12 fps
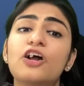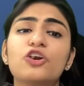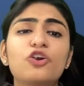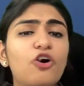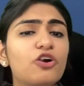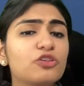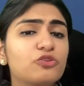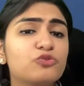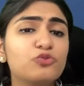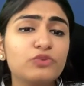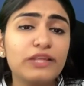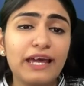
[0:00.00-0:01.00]
nor
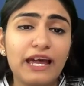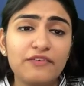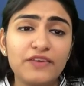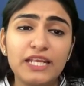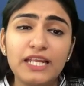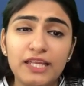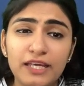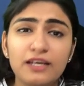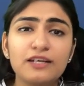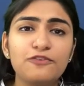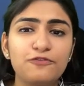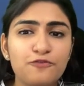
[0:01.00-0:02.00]
do they have any
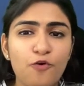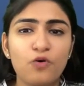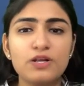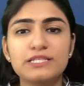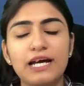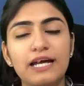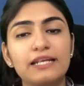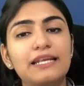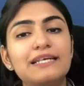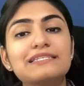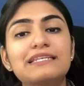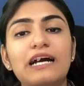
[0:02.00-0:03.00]
legal force
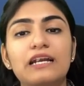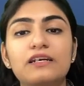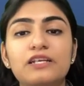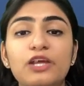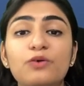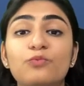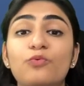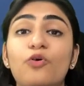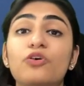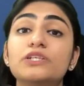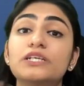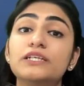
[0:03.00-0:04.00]
unless country
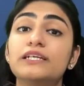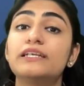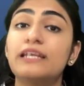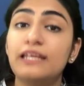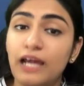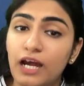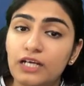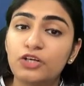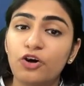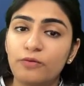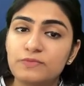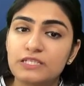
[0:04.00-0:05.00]
voluntarily
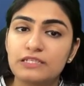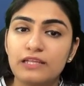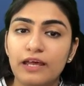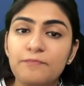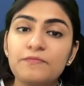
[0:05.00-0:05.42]
adopts them.